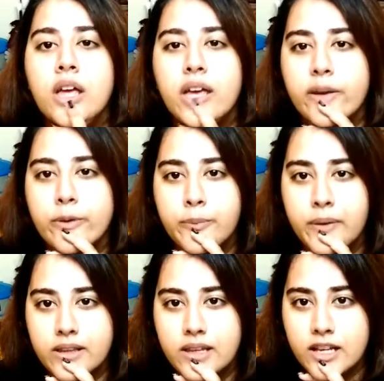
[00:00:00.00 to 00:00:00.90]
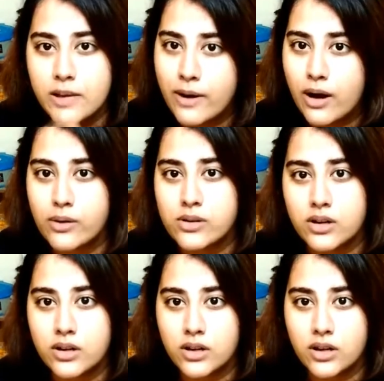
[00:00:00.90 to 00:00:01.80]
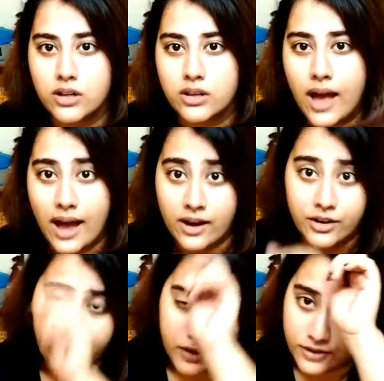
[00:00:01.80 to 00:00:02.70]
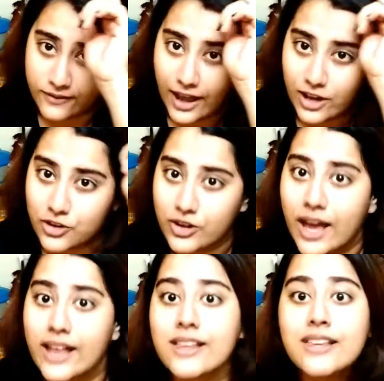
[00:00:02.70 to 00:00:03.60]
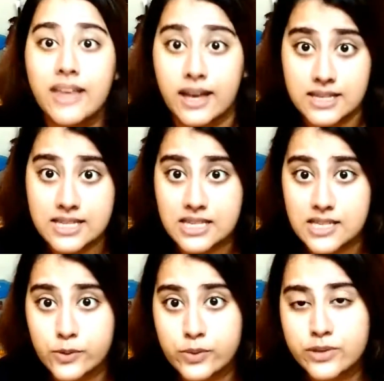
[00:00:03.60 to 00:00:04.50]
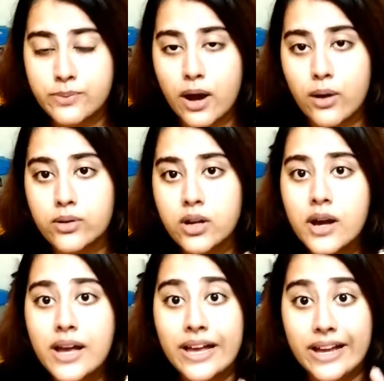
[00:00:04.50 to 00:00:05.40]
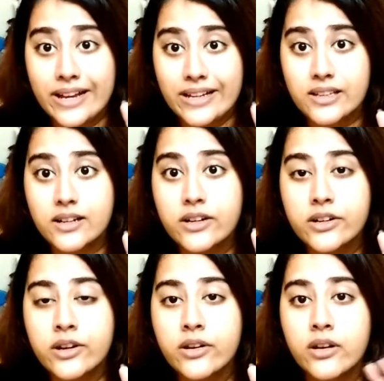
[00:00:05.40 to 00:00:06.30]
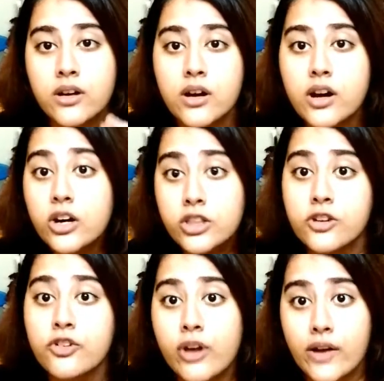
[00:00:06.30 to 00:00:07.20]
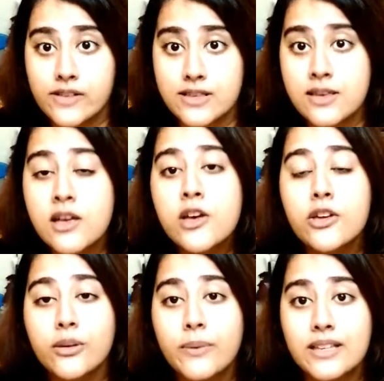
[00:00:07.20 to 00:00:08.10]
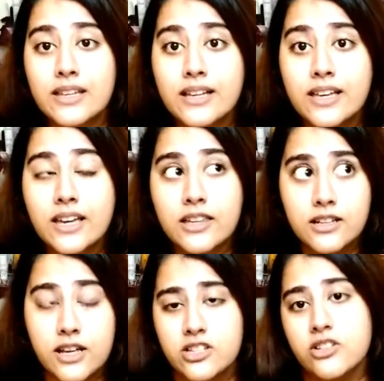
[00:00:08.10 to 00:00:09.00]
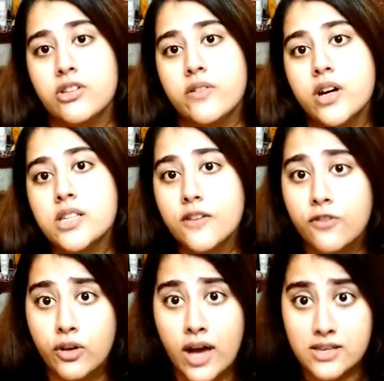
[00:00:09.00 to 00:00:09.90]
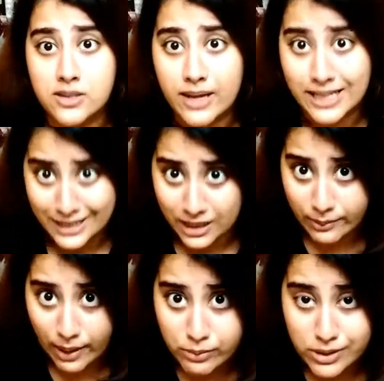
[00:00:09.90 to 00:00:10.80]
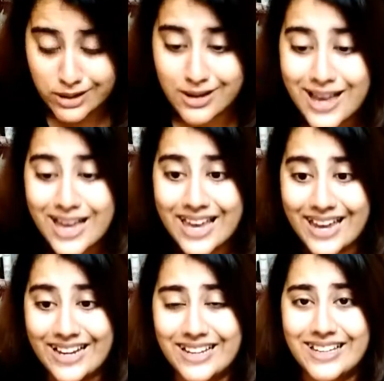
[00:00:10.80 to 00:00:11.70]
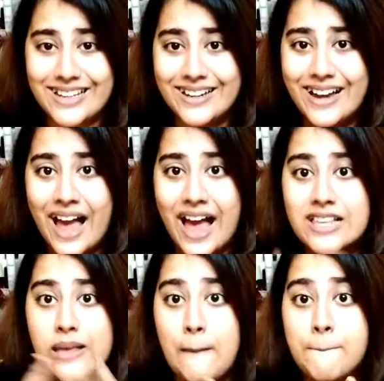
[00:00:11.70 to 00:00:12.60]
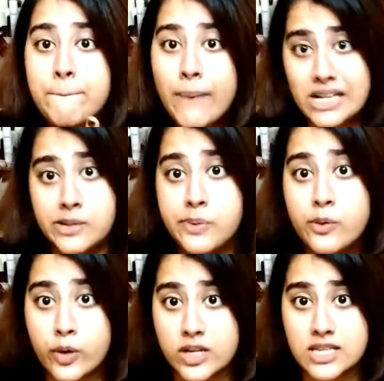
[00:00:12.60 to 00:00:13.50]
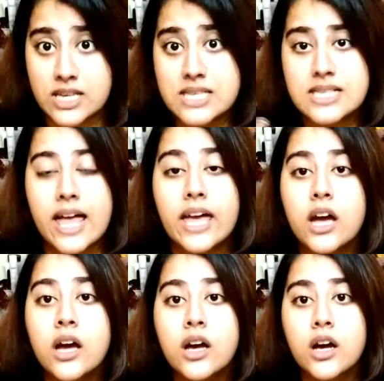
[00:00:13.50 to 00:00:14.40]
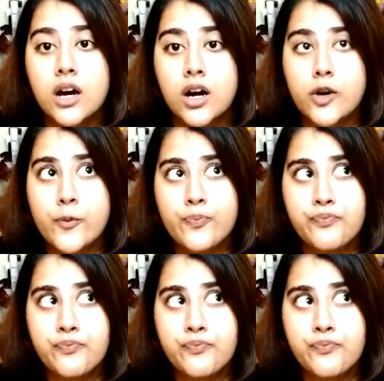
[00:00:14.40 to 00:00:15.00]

it was basically about uh, the reverse flash and the second season was about inter earth travels so basically in the dc universe if you guys know anything about it it has multiple verses like um